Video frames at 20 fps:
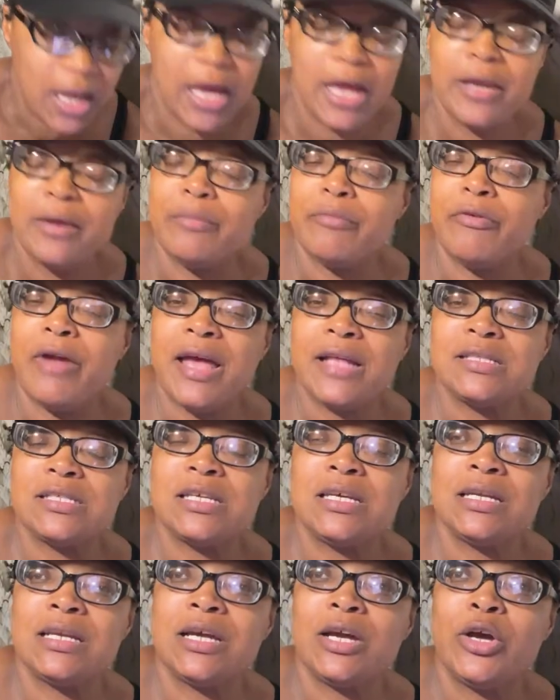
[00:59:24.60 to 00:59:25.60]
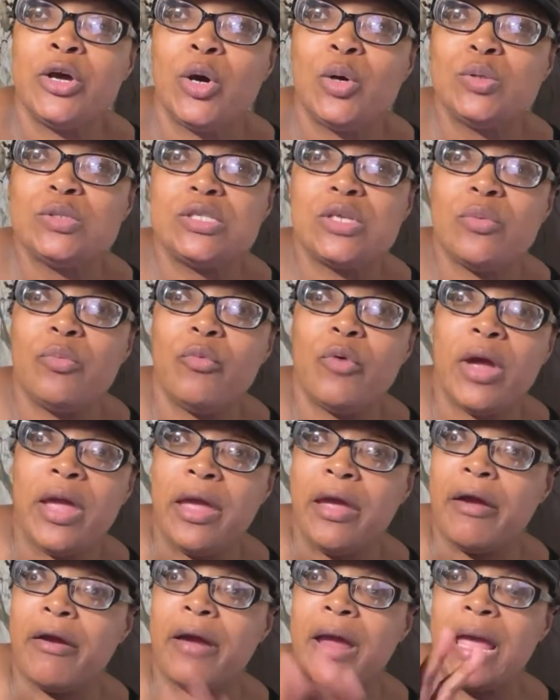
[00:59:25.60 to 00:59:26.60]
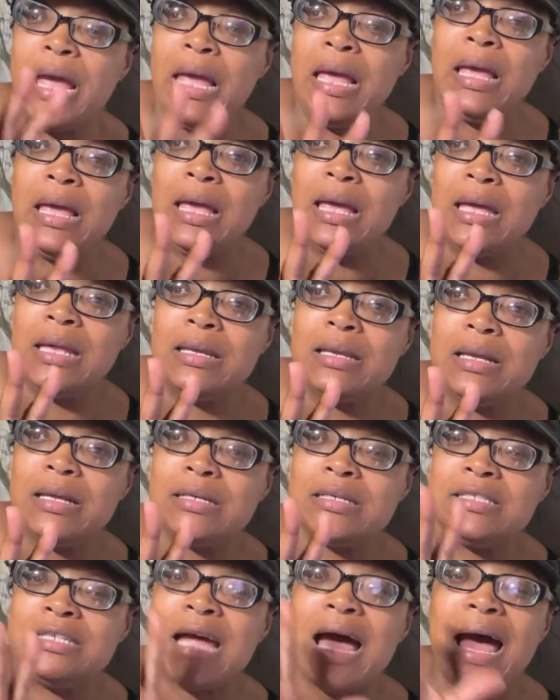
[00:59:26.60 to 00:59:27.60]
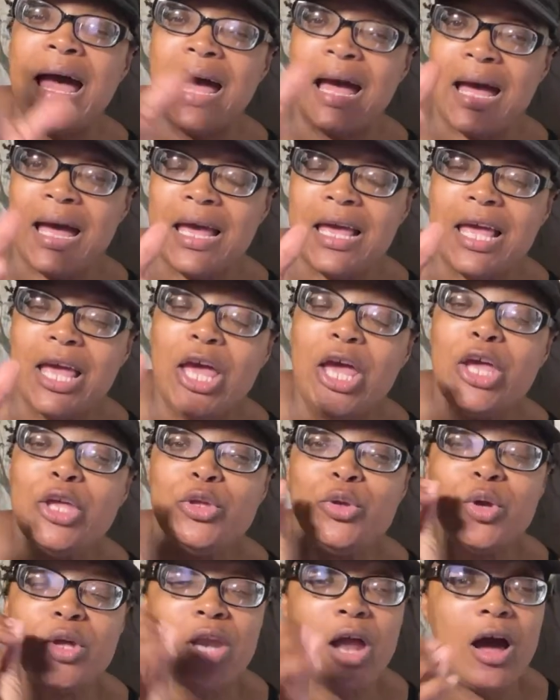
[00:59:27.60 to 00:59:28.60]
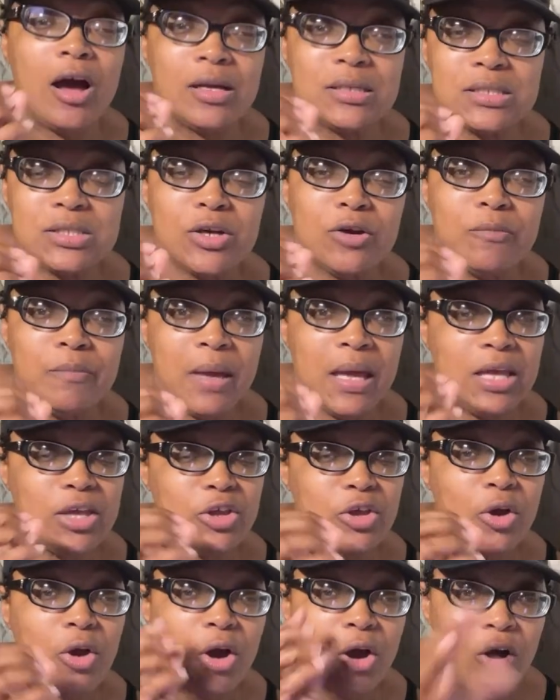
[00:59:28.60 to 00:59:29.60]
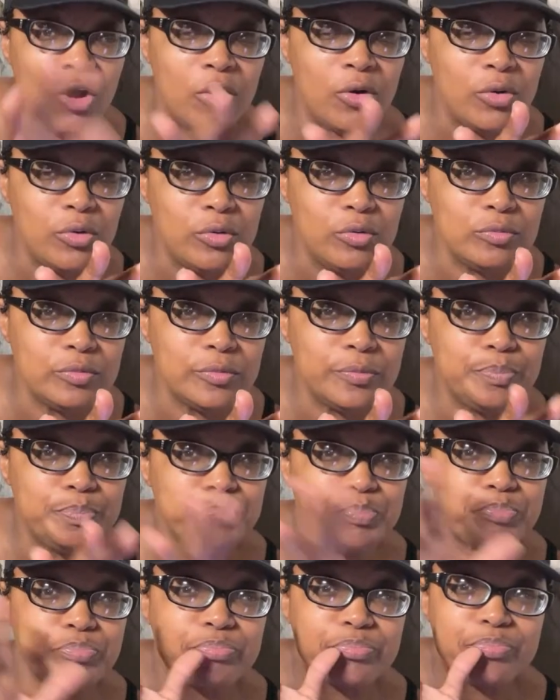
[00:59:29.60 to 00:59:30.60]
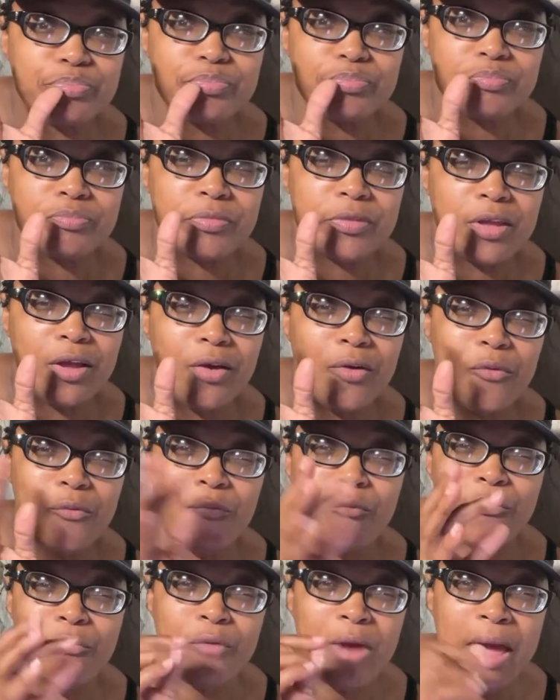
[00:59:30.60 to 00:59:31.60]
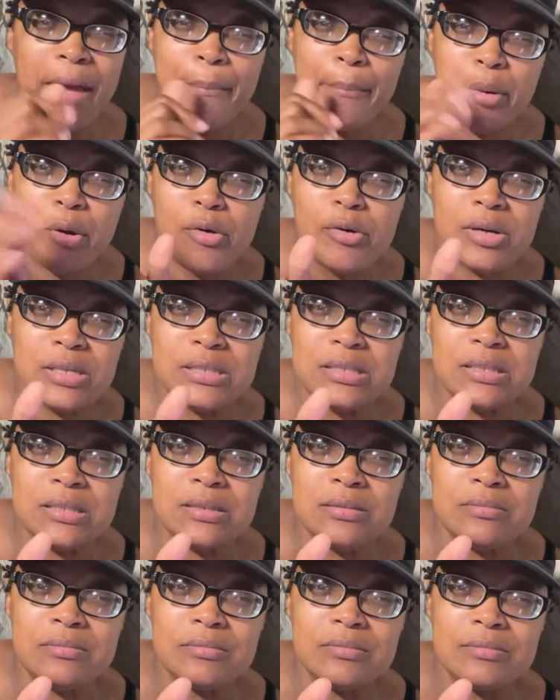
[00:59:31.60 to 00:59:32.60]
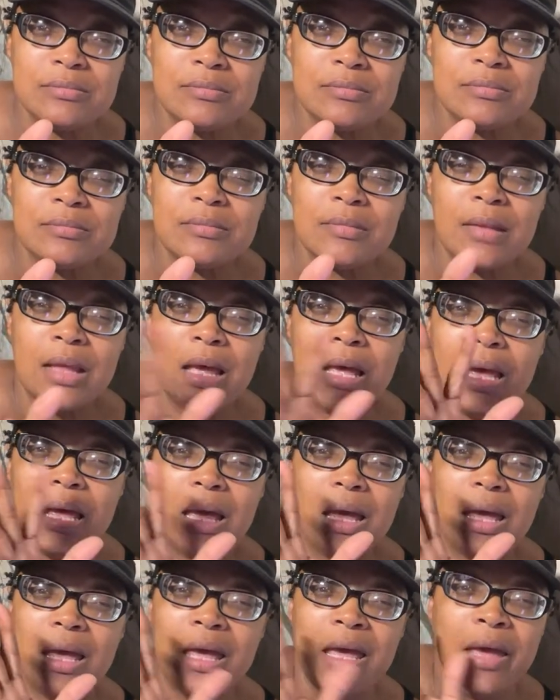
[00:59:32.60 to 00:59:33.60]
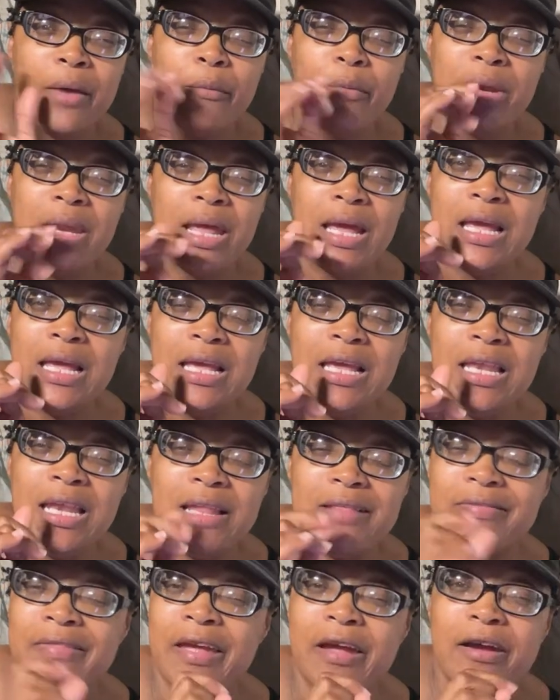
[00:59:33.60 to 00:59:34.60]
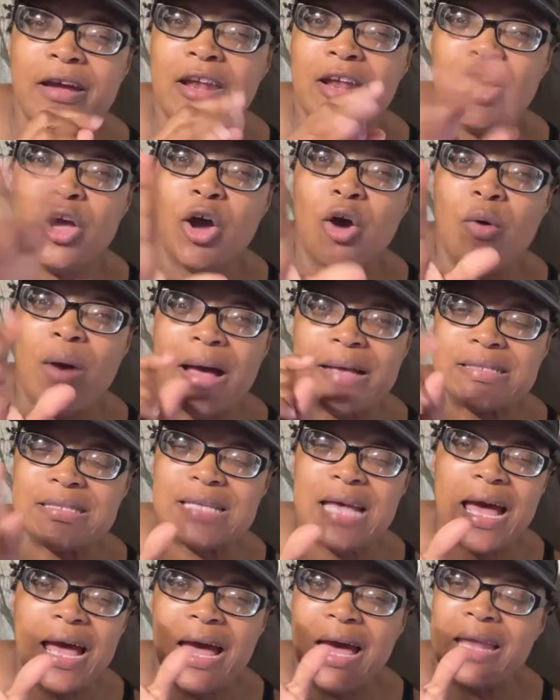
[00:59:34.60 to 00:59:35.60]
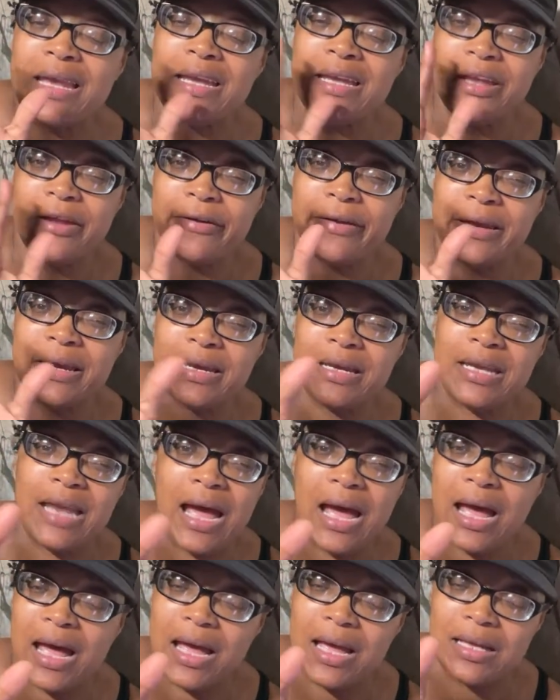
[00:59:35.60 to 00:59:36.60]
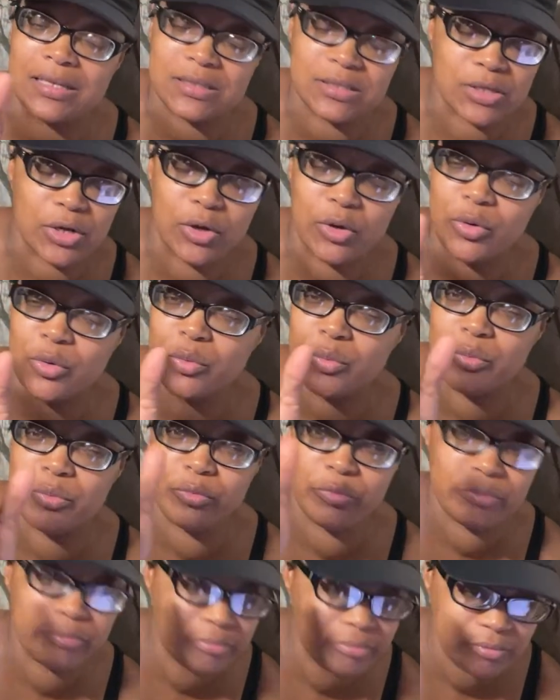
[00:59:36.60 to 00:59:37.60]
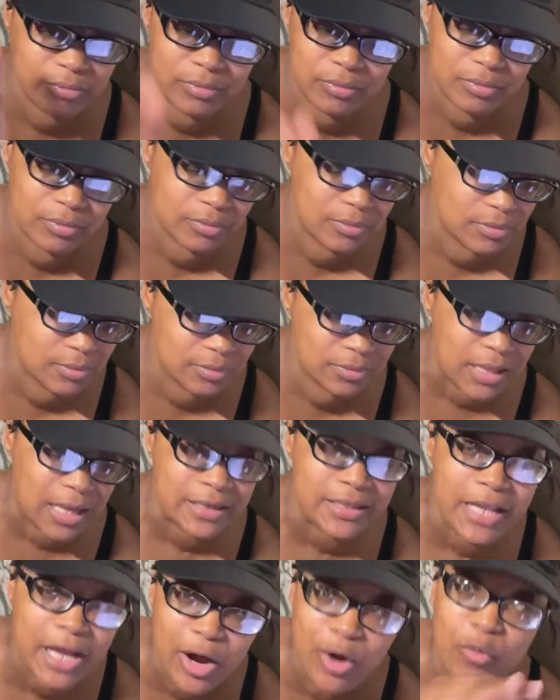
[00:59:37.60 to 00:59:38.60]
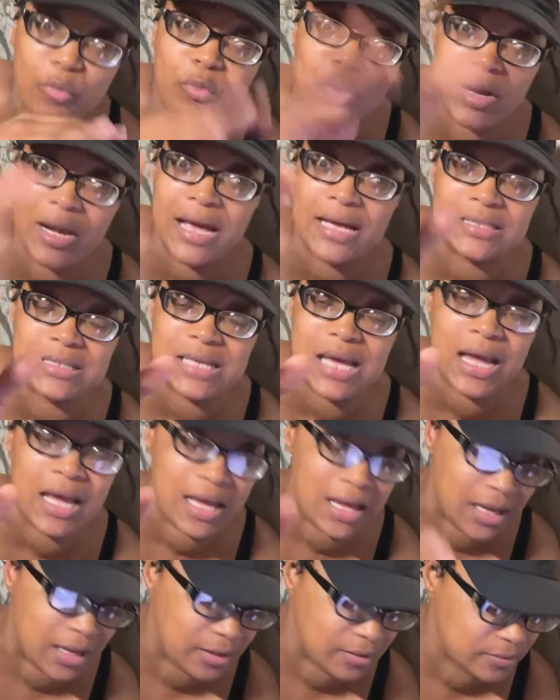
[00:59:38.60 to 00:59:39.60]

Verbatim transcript: And them rats going to go somewhere and die. You can also make your own rat poison. And when they eat it, they're going to go outside and they're going to die. So, like, they're going to run outside.